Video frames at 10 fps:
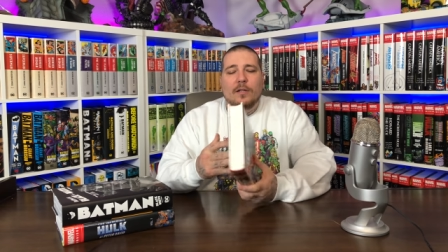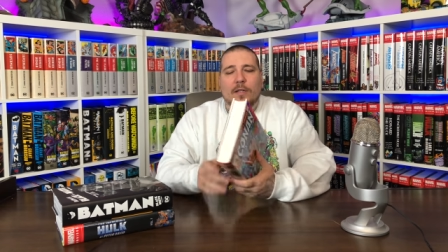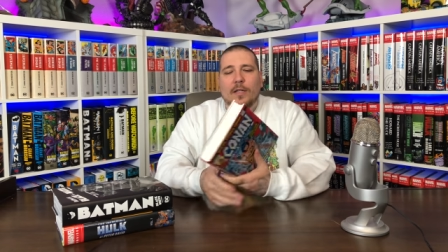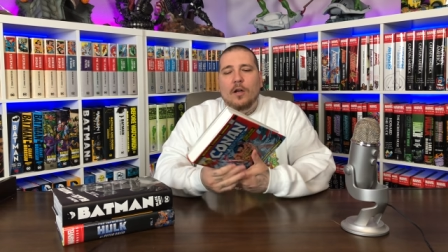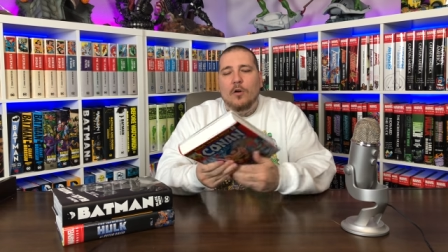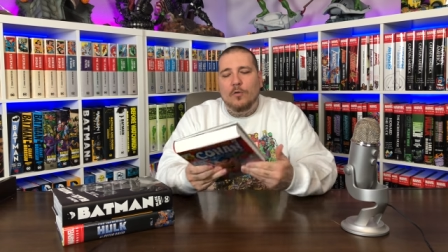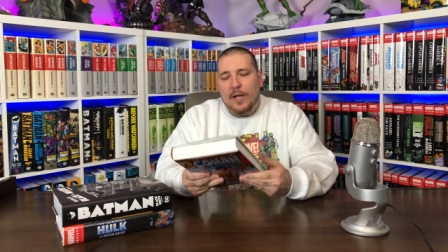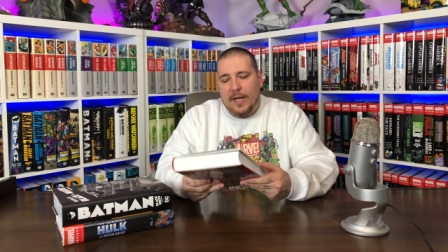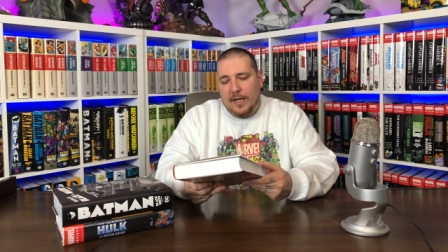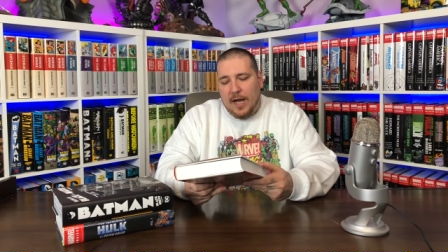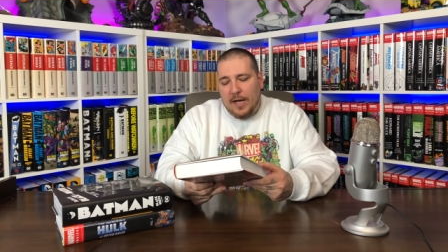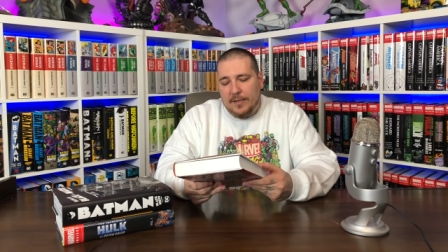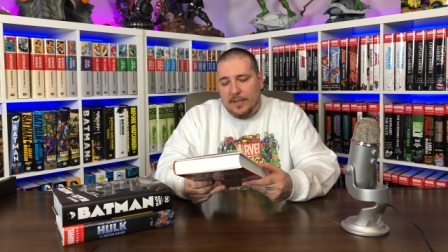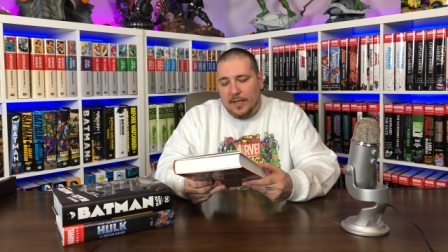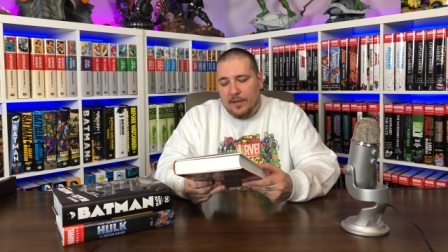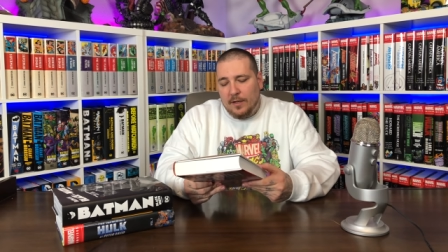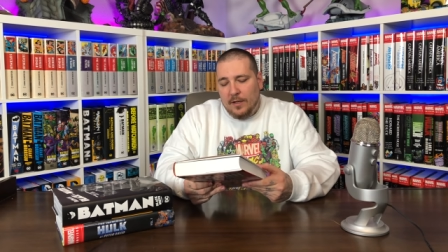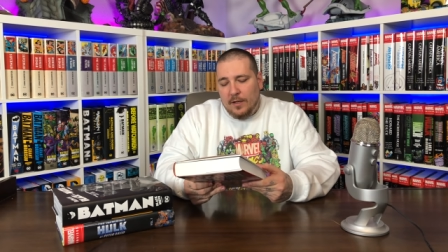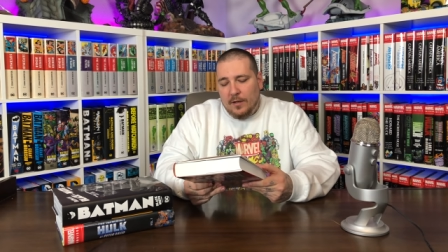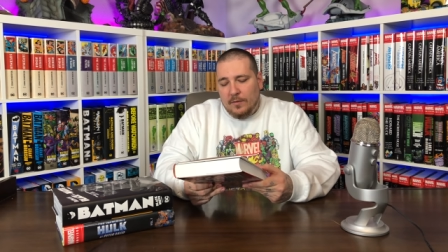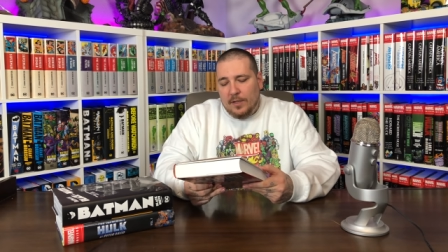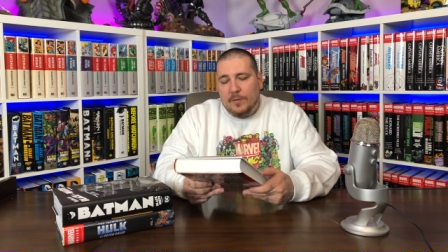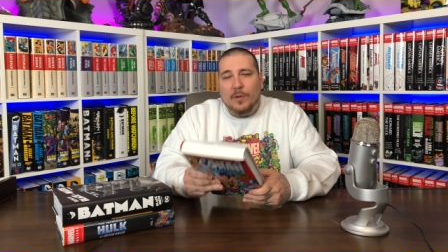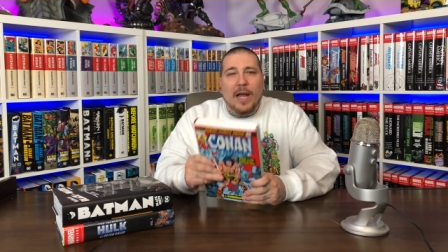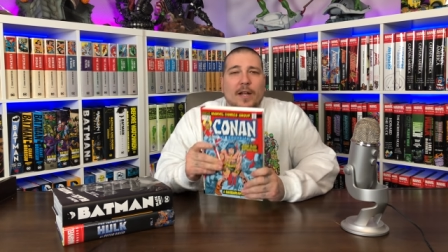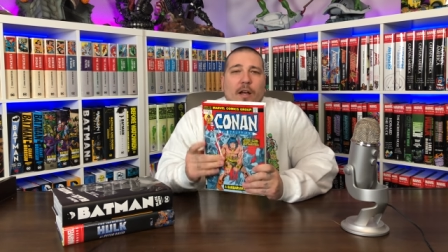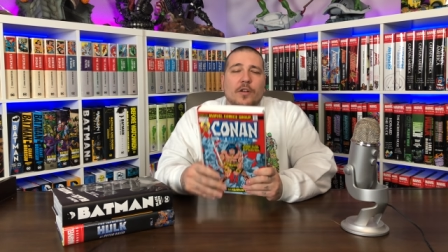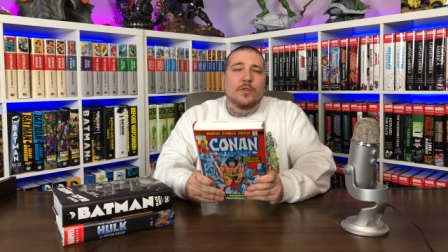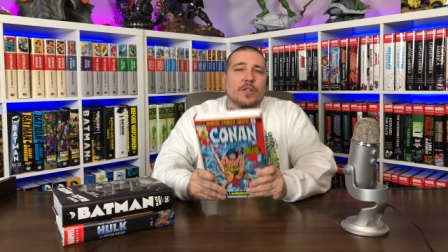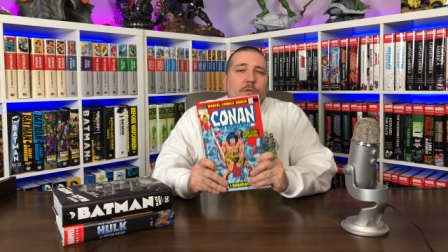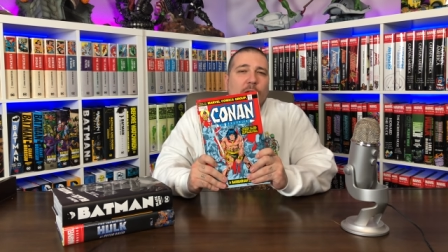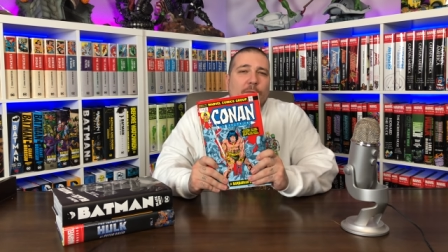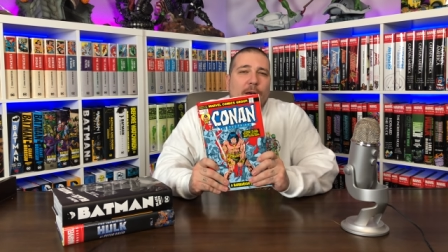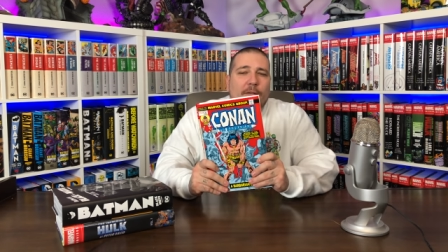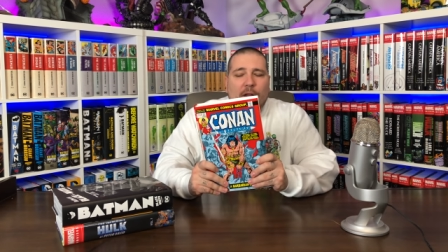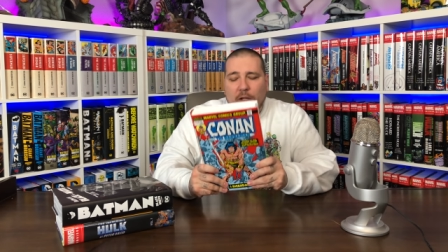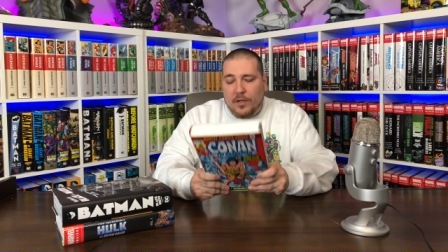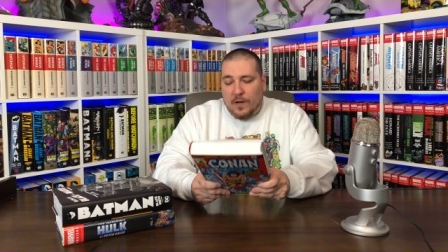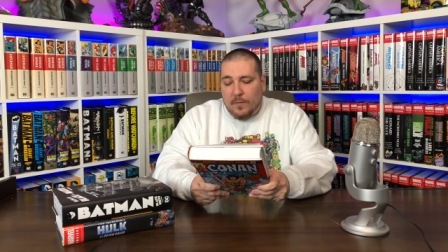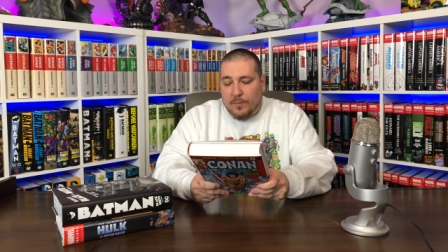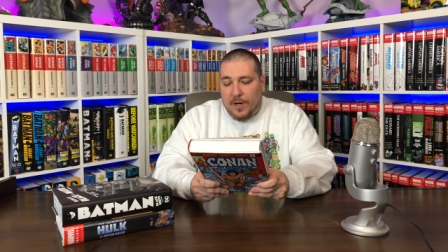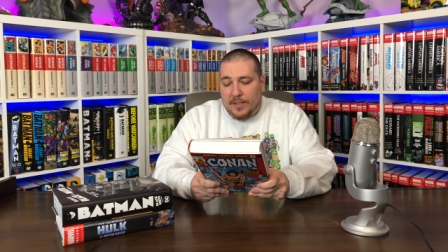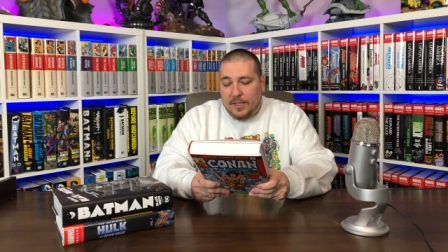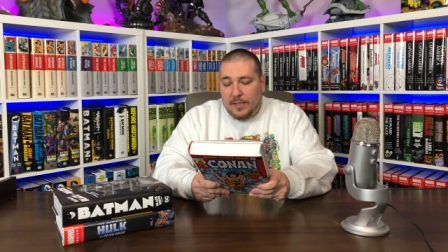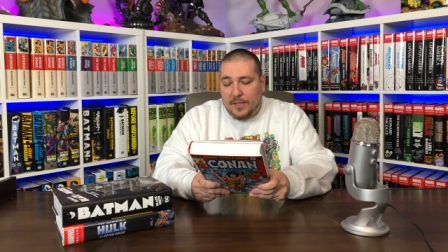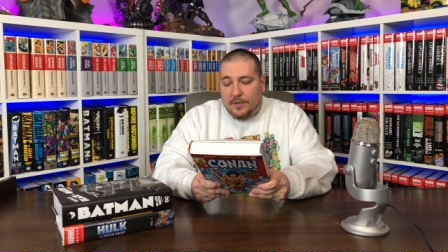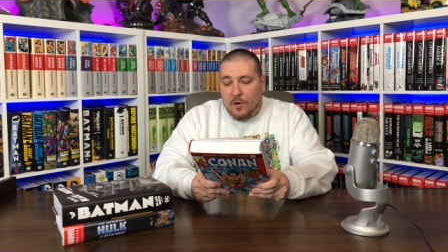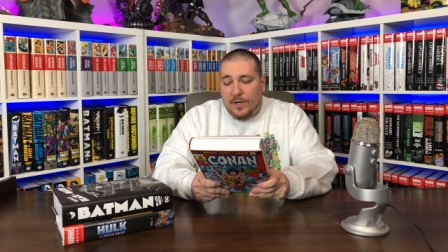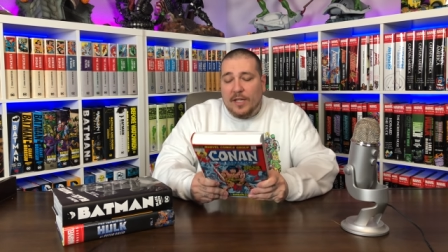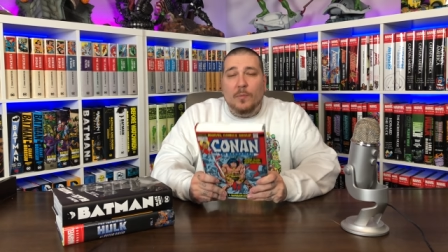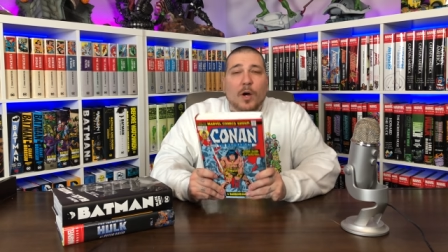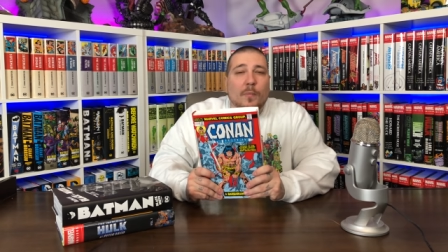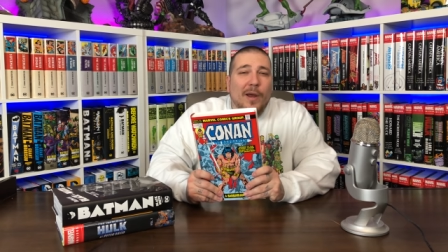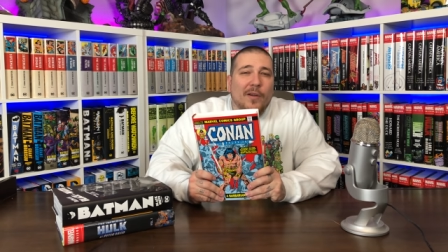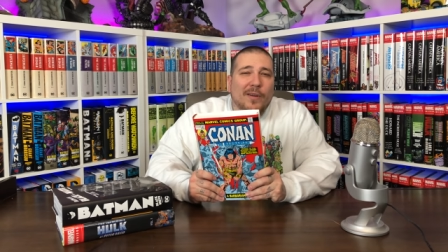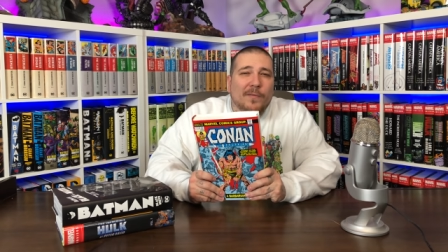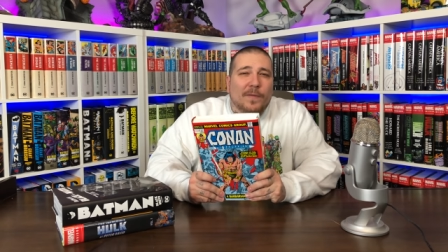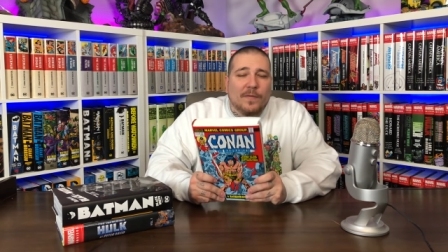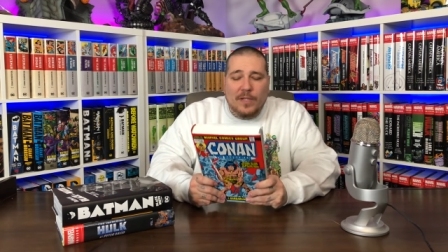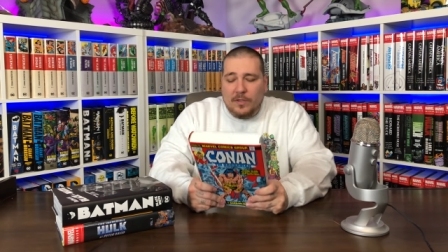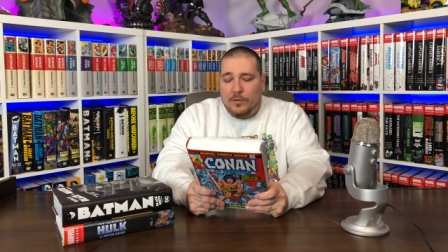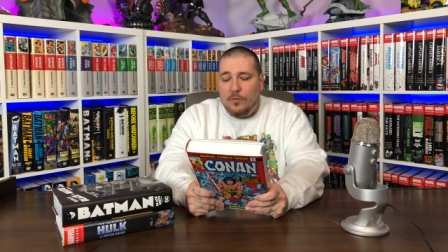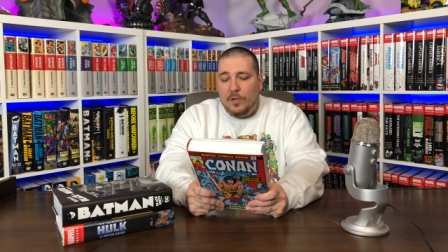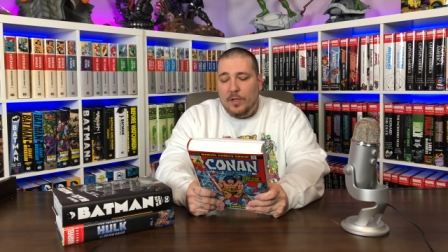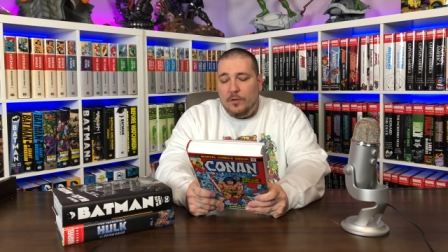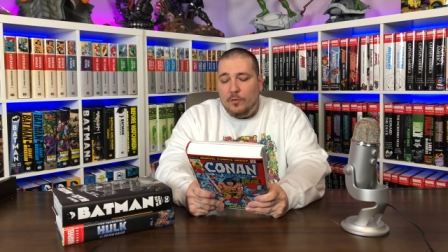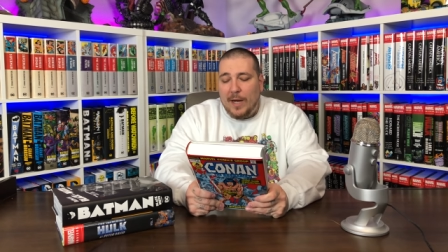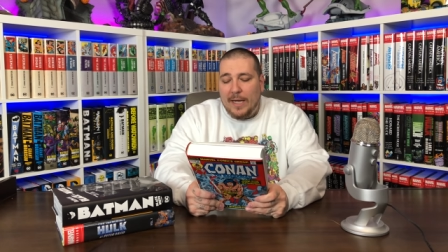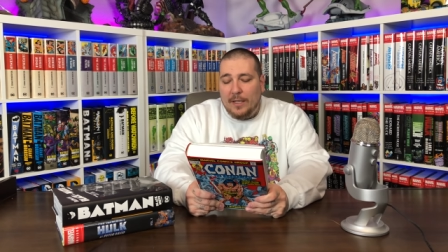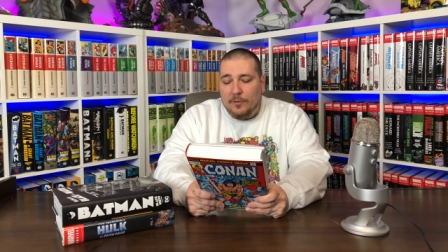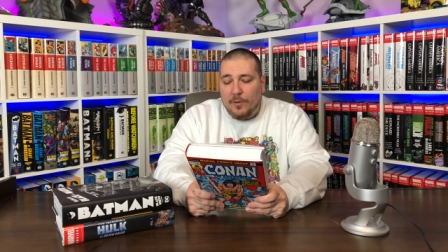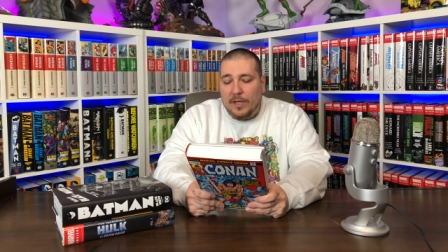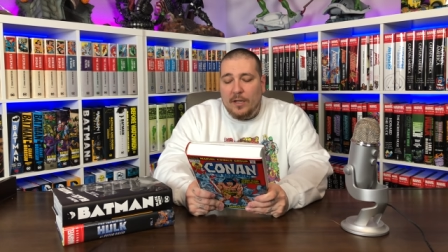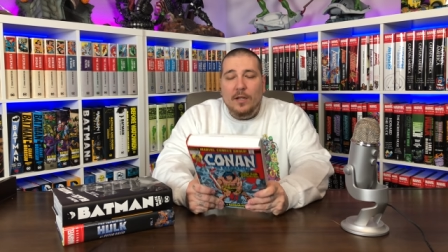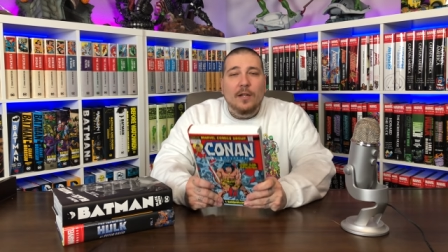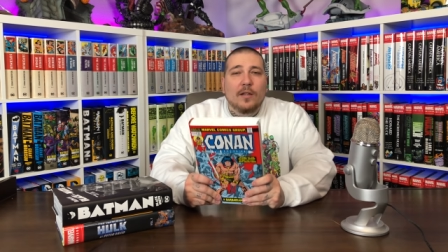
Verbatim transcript: the Conan content. This one had a $125 cover price, collects Conan the Barbarian 52 through 83,